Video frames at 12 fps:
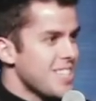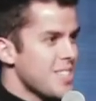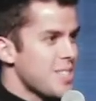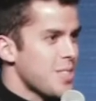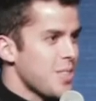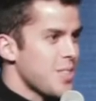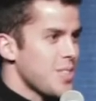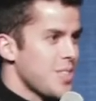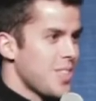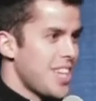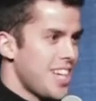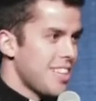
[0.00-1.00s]
So
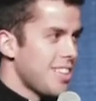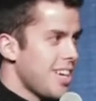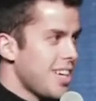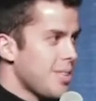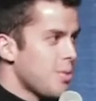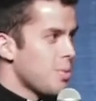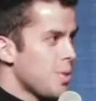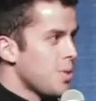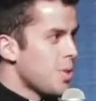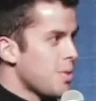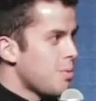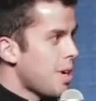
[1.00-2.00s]
then I thought, well,
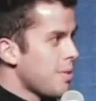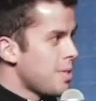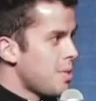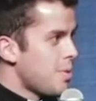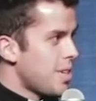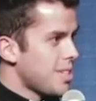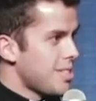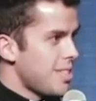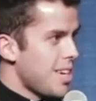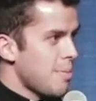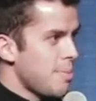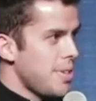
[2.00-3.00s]
Lord, why would you want to
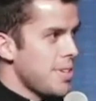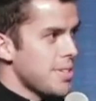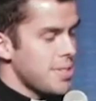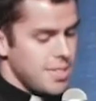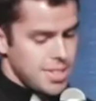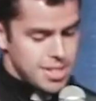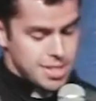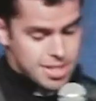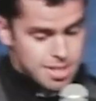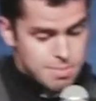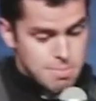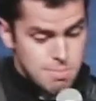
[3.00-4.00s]
stop here? So then at
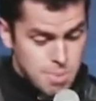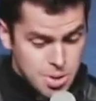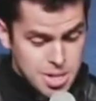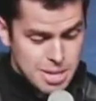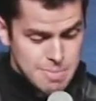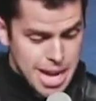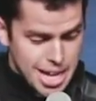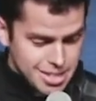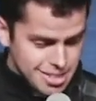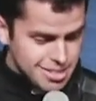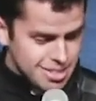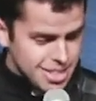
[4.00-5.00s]
the morning
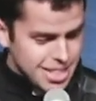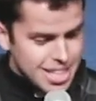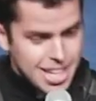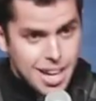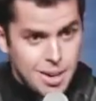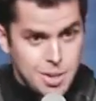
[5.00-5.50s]
mass, I